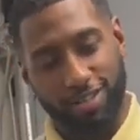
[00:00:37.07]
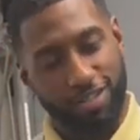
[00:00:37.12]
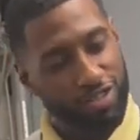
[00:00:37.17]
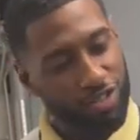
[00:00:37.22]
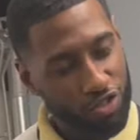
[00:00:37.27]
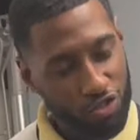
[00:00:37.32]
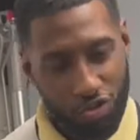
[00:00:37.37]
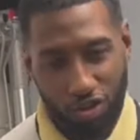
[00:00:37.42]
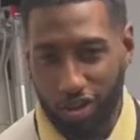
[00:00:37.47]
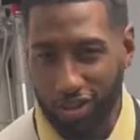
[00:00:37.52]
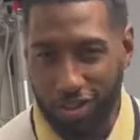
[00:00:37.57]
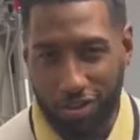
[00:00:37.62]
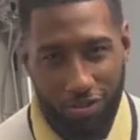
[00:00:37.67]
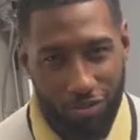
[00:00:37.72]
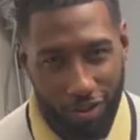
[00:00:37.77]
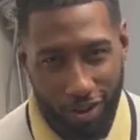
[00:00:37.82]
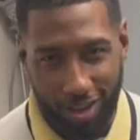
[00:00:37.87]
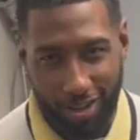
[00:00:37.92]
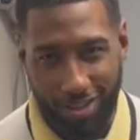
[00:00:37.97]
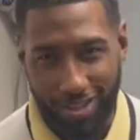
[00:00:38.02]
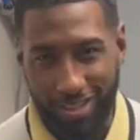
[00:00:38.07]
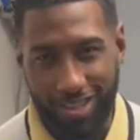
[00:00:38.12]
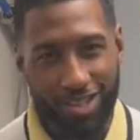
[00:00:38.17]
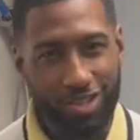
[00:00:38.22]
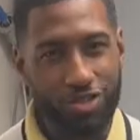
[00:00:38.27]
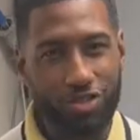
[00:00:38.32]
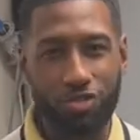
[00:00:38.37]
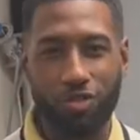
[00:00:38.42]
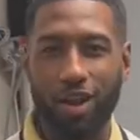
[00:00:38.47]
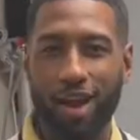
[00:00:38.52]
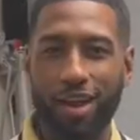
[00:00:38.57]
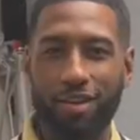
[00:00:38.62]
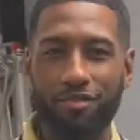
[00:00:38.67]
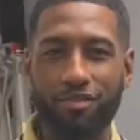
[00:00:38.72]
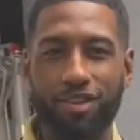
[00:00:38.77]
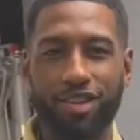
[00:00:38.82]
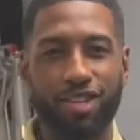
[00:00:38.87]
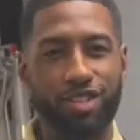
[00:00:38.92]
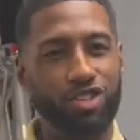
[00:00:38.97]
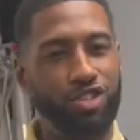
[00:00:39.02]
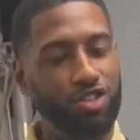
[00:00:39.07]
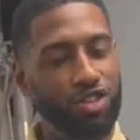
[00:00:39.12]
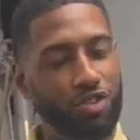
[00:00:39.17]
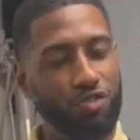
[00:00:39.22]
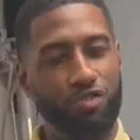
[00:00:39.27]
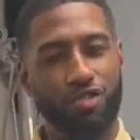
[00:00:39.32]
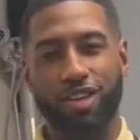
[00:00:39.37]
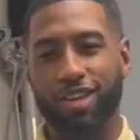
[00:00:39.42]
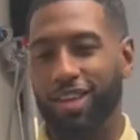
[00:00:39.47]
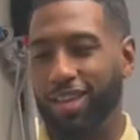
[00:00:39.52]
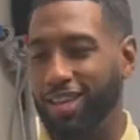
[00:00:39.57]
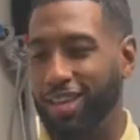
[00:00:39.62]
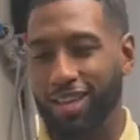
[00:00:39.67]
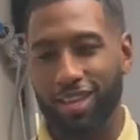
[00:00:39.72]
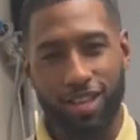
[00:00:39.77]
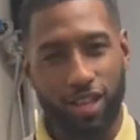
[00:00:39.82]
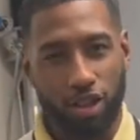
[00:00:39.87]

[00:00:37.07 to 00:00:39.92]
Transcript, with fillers: strictly fun, driving, shifting,